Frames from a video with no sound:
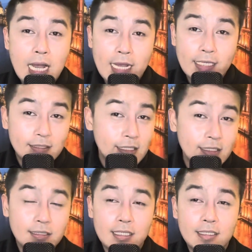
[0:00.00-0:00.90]
I
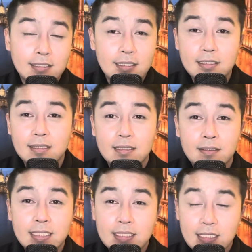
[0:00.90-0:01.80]
think this
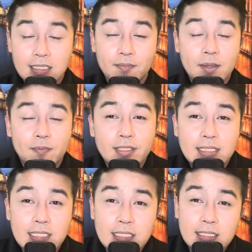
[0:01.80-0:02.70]
receipts, the paper
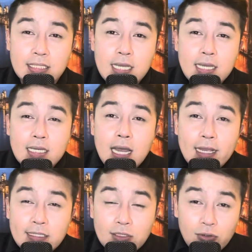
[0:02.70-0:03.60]
receipts,
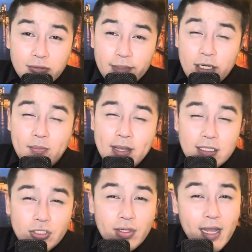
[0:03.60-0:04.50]
I don't
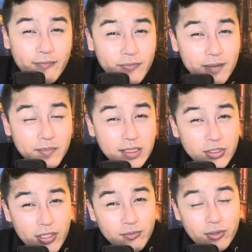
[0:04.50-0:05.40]
recommend that you have them
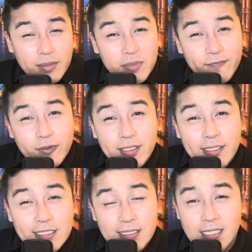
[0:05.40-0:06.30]
because you have to keep them for the
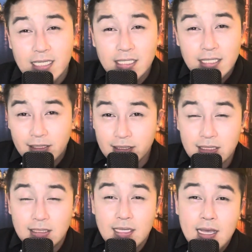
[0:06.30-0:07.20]
next 3
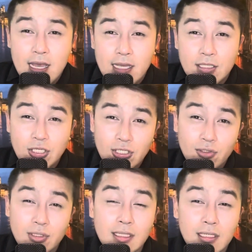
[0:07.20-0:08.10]
years. You
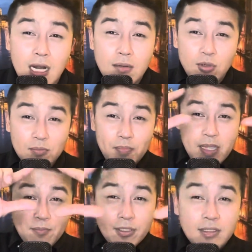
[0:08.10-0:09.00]
know that the carbon
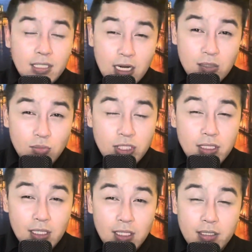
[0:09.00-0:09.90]
paper, the
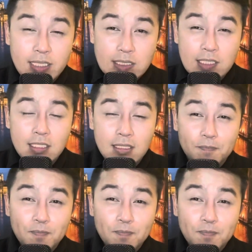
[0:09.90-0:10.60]
carbon receipt,